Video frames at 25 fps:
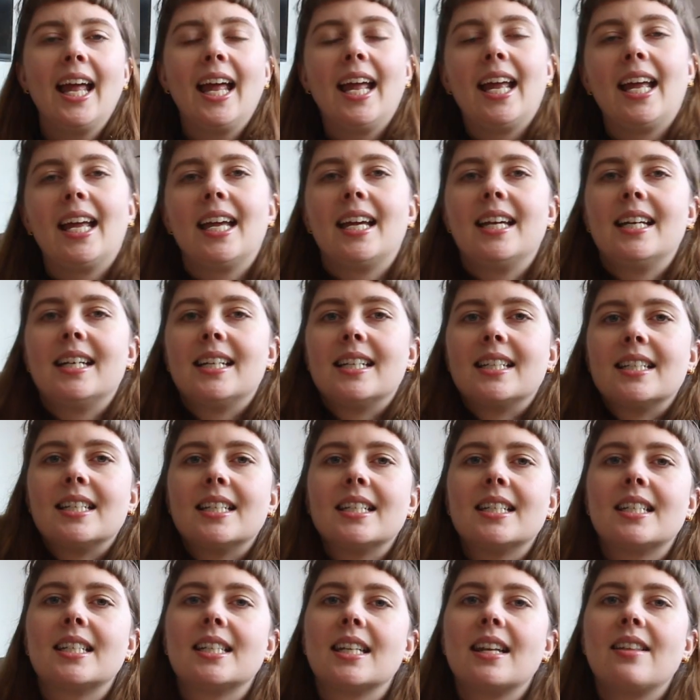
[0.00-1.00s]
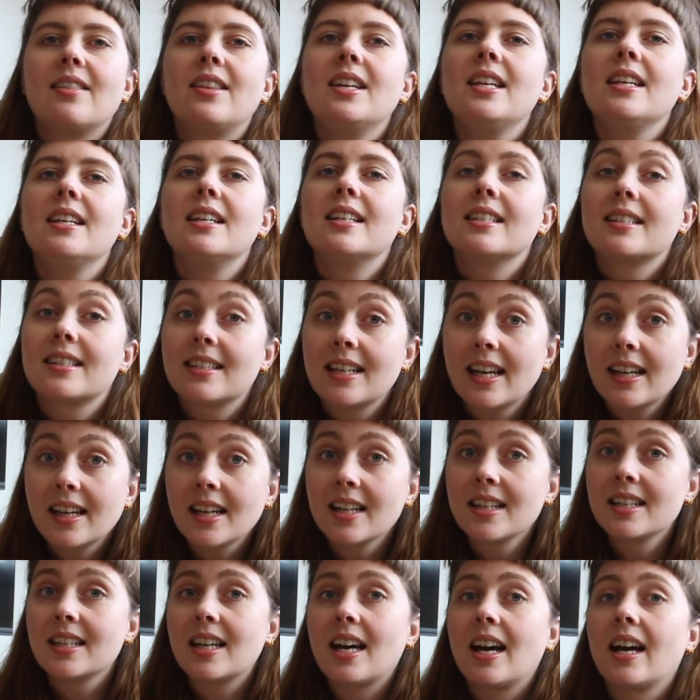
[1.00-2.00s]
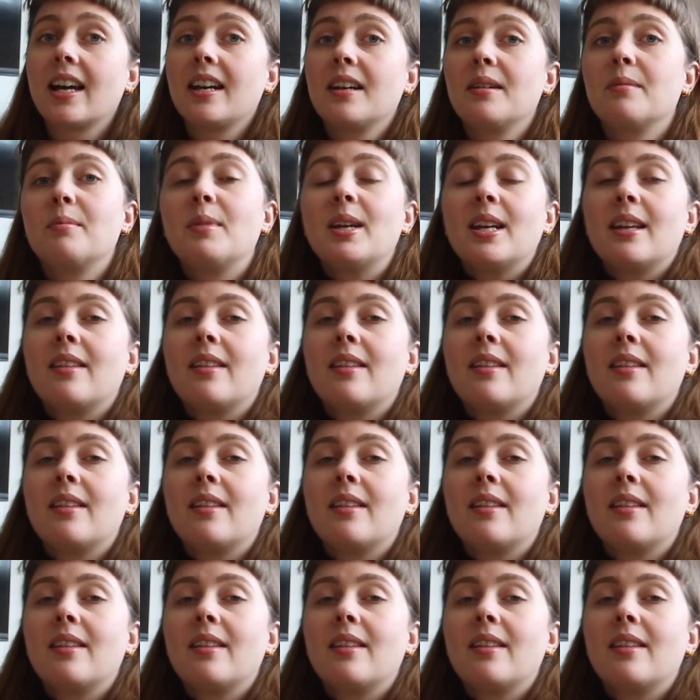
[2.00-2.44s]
And the second item